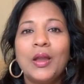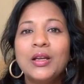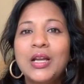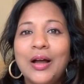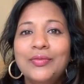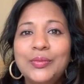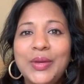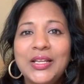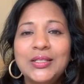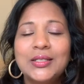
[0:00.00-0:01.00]

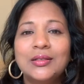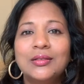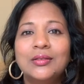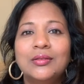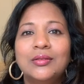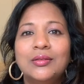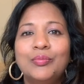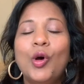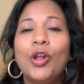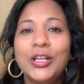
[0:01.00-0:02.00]
Governments,
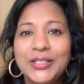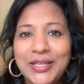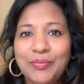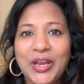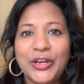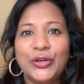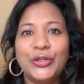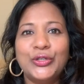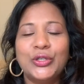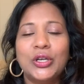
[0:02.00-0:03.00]

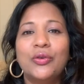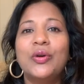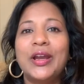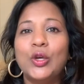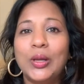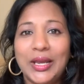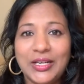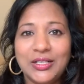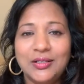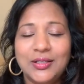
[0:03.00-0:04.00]
policymakers,
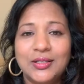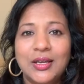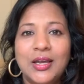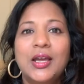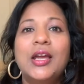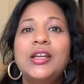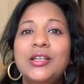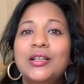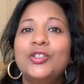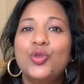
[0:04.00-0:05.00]
regulators,
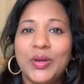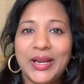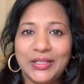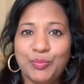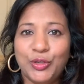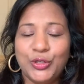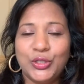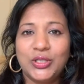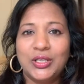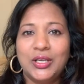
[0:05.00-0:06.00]
industry
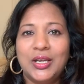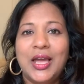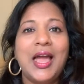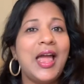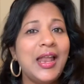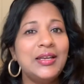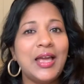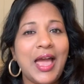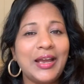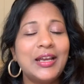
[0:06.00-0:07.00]
experts, and
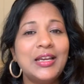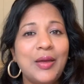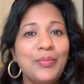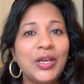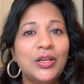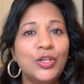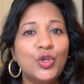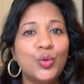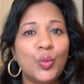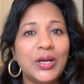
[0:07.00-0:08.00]
academic
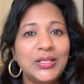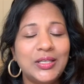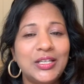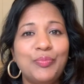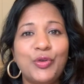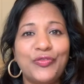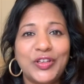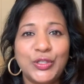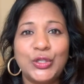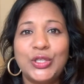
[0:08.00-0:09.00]
university
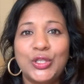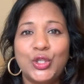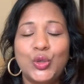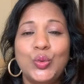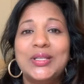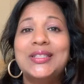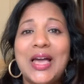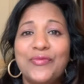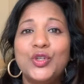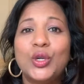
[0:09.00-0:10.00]
professors and students
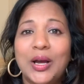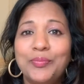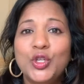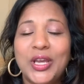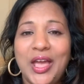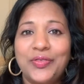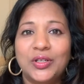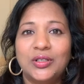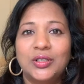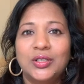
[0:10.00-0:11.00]
have to come
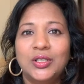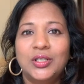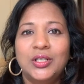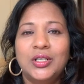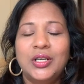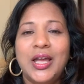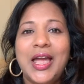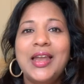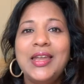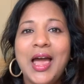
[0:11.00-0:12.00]
together
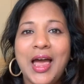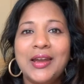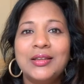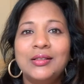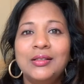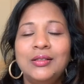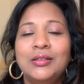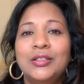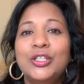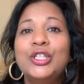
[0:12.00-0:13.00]
and handle
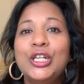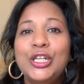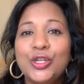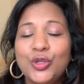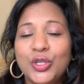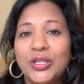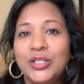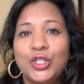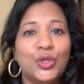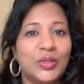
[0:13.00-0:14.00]
the
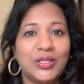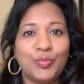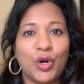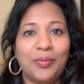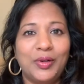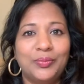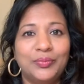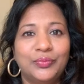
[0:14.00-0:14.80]
solutions to this problem.